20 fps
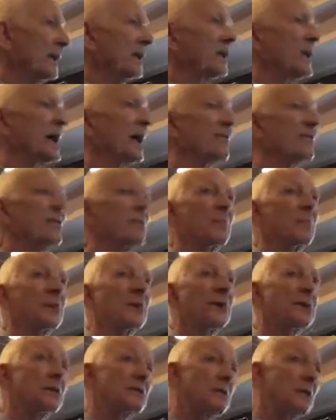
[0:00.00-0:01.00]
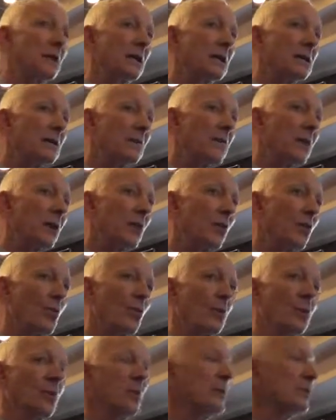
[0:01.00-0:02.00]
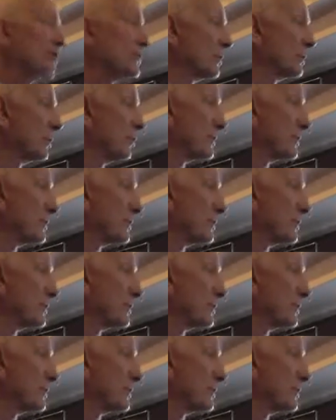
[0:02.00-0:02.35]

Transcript: and you have to be 18 to make a will, so it